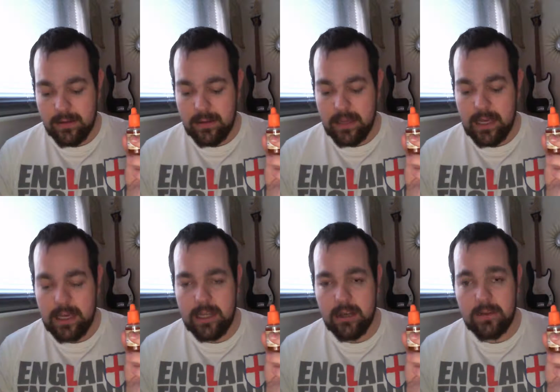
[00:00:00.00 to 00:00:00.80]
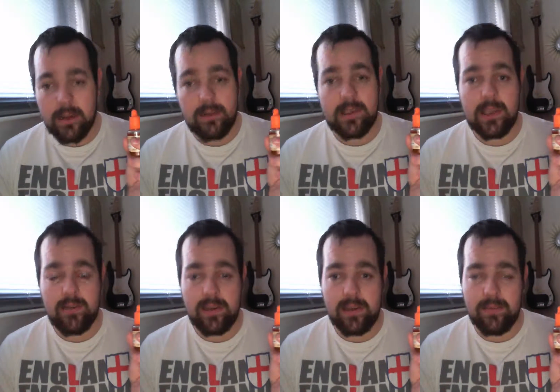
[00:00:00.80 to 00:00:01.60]
And I'm going to give
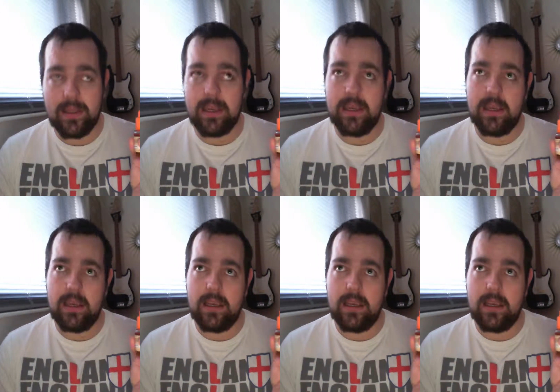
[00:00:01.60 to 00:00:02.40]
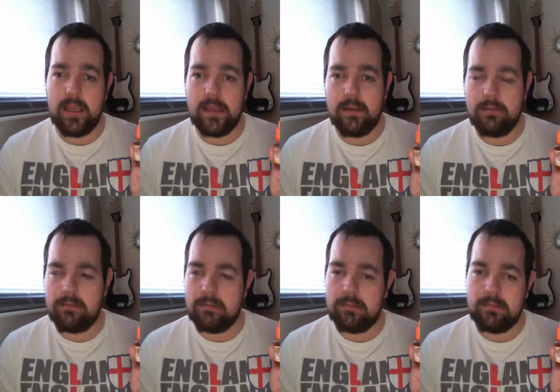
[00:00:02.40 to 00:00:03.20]
it a
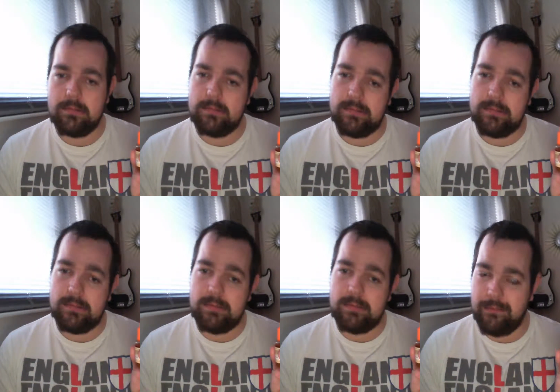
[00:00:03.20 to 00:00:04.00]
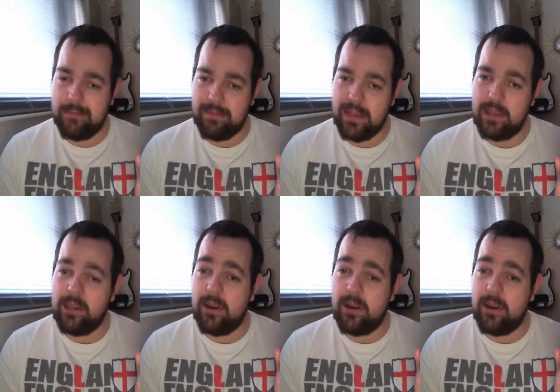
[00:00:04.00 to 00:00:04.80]
hmm,
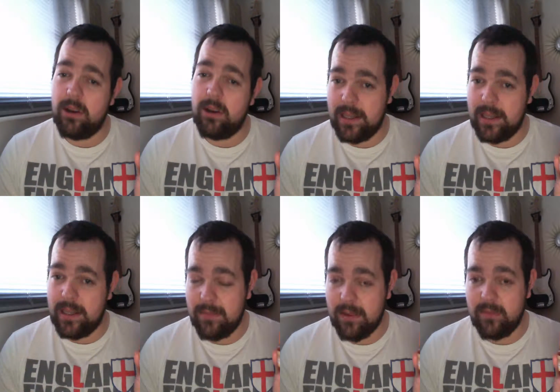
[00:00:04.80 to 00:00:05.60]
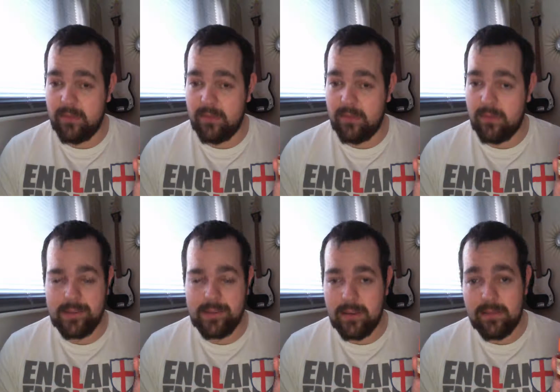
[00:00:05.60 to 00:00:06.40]
nine out of ten. I think this
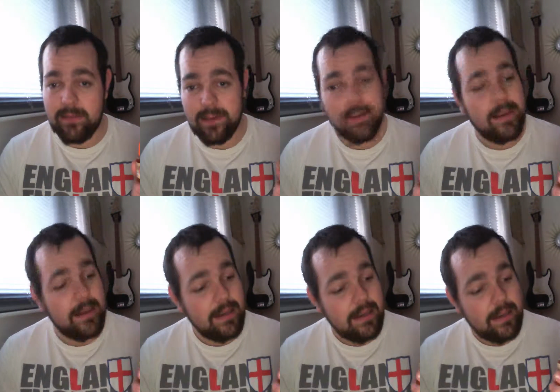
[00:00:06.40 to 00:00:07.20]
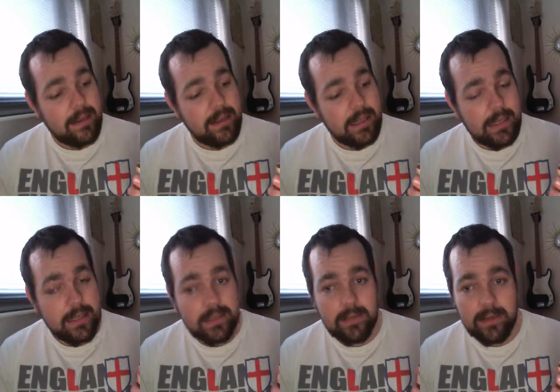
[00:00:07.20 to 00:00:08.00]
deserves. Yeah,
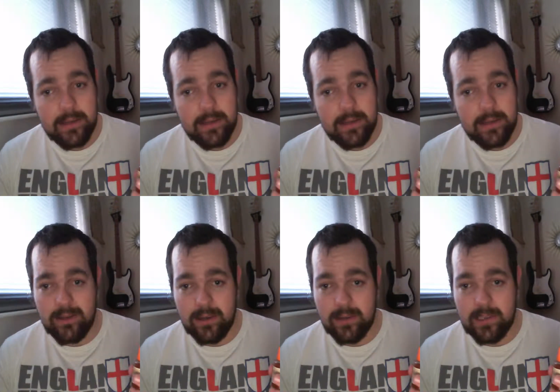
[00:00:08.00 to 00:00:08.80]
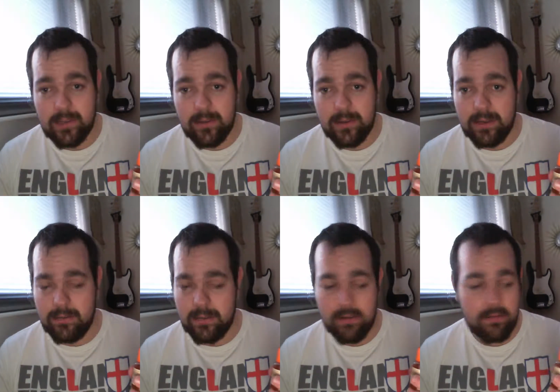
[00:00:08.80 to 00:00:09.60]
you may think that's quite a high score, and
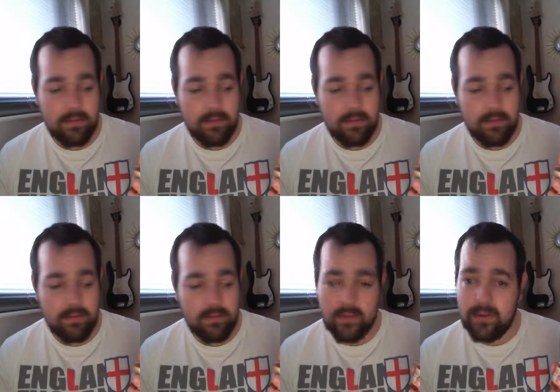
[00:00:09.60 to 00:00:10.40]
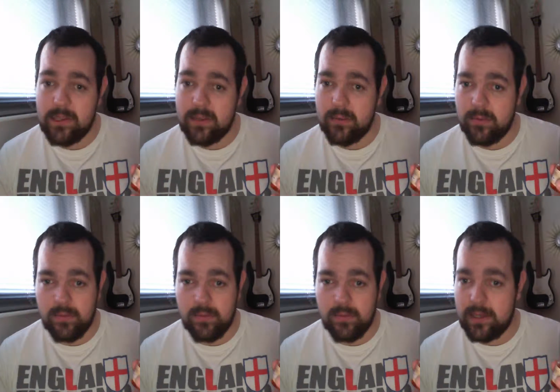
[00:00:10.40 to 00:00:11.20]
I, I think it's reasonable for what
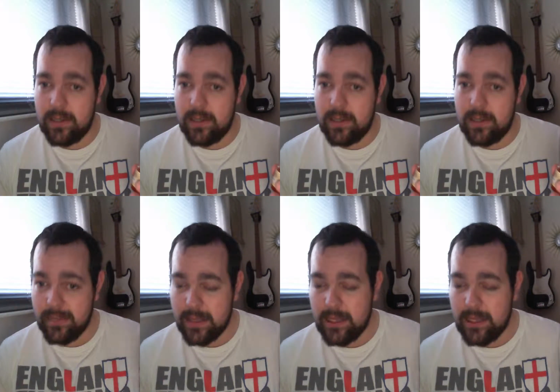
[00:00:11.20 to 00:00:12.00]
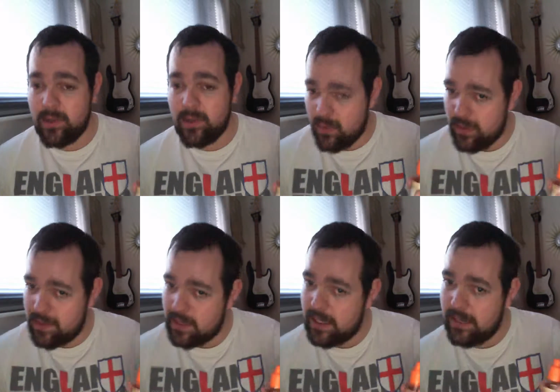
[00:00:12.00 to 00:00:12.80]
it is. It's not quite
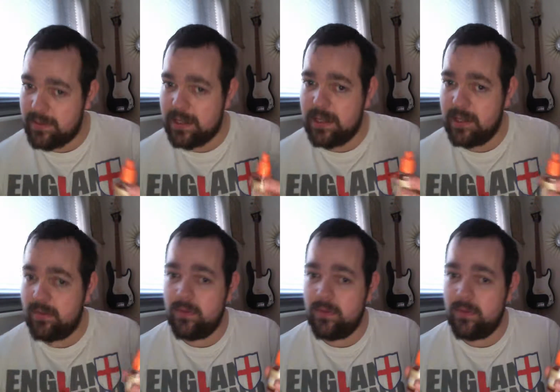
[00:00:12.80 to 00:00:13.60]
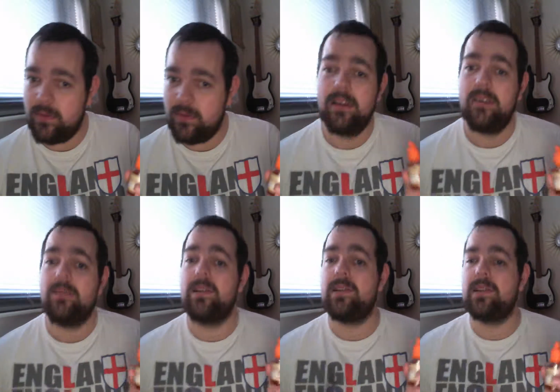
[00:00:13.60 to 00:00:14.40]
ten out of ten level, but
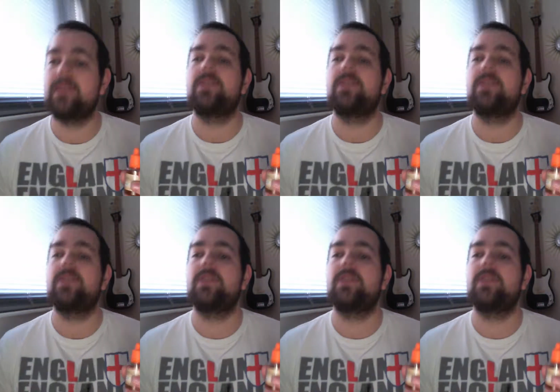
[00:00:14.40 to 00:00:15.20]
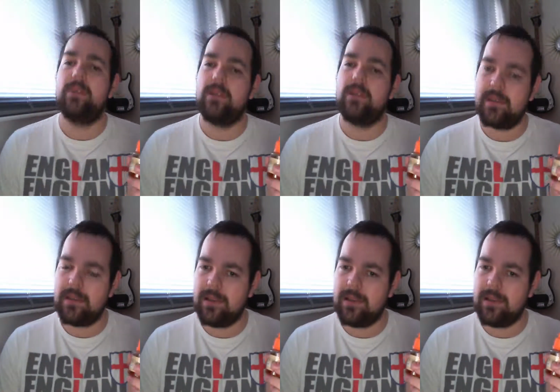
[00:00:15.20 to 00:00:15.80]
it's close to being perfect,